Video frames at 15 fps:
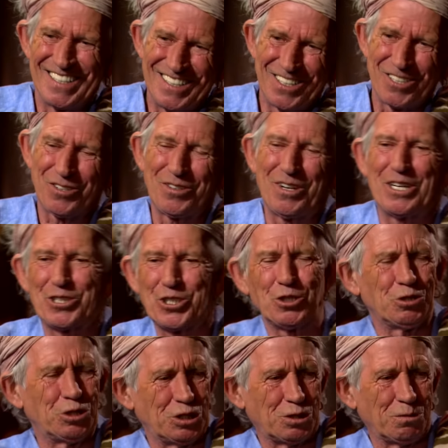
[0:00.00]
Threats
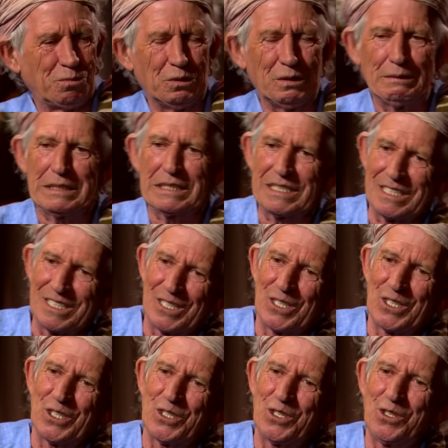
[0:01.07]
and disappointment,
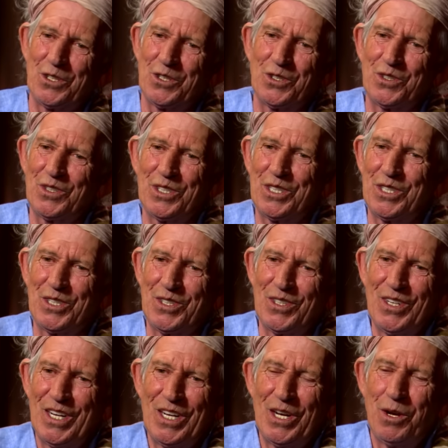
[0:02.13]
uh, you know. Uh,
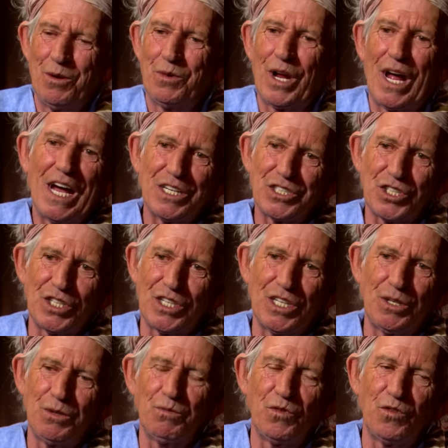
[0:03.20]
But
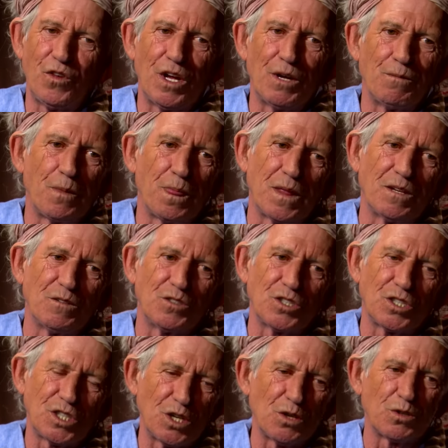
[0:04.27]
actually,
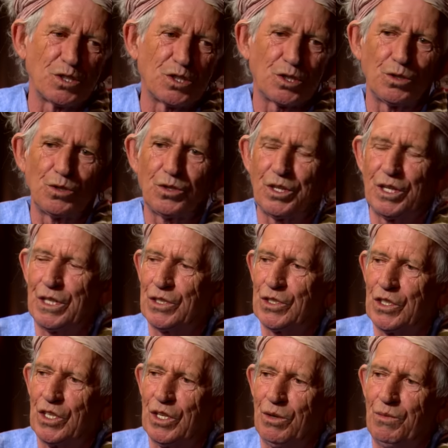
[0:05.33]
to tell the truth, it's
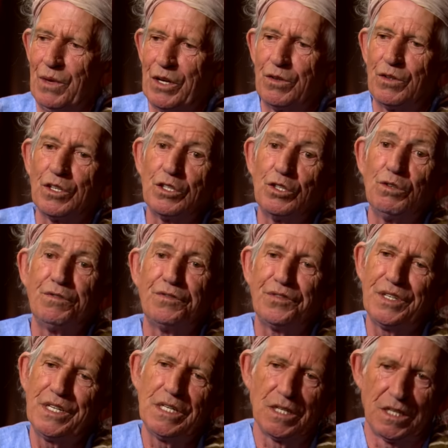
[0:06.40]
a matter that you
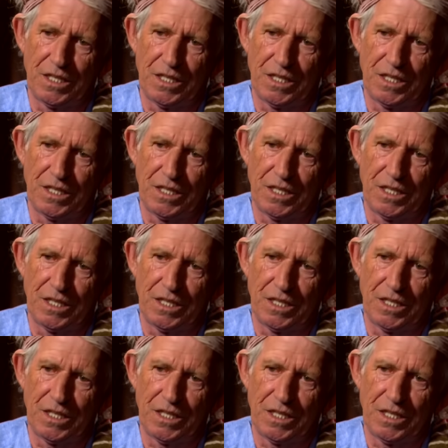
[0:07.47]
feel